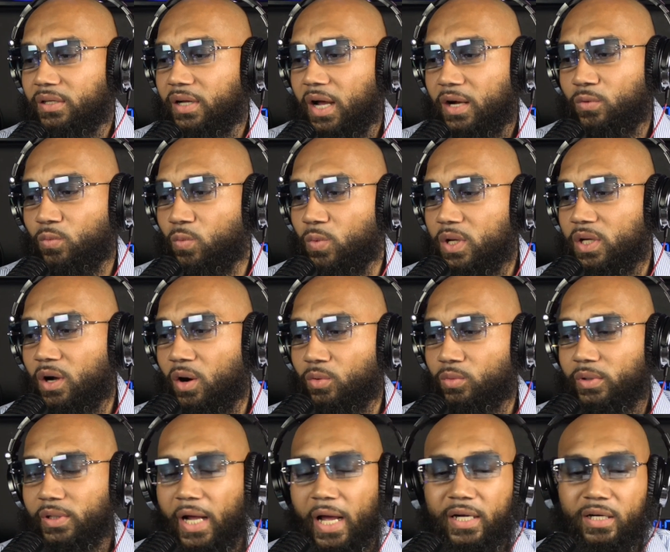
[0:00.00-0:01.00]
Like, we
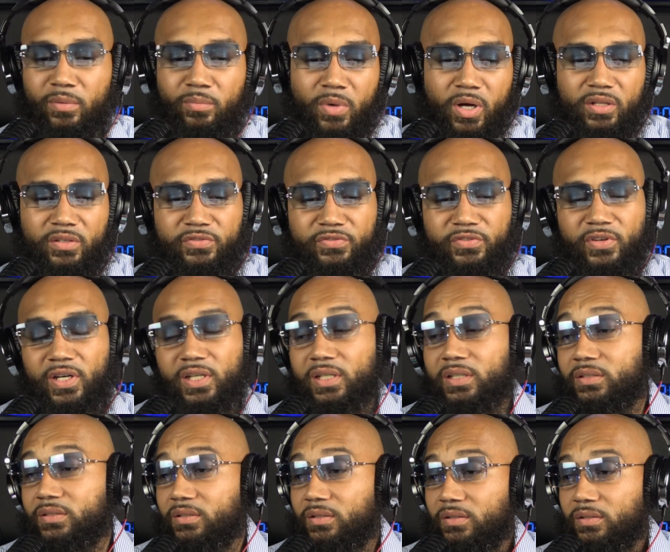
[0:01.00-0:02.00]
don't like a
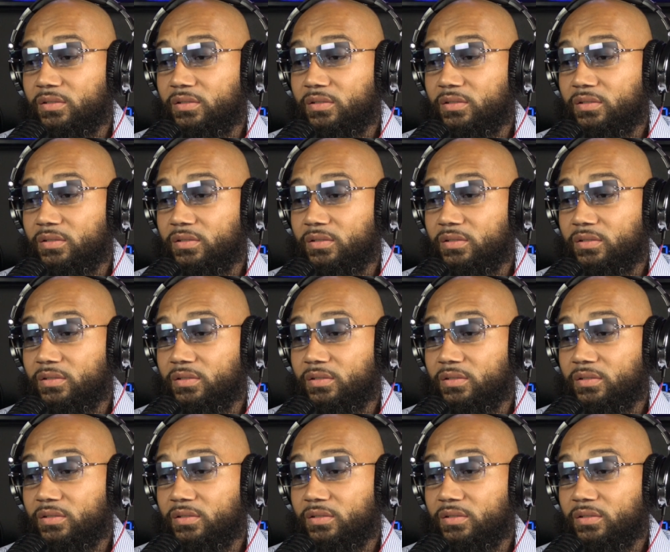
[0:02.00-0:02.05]
motherfucker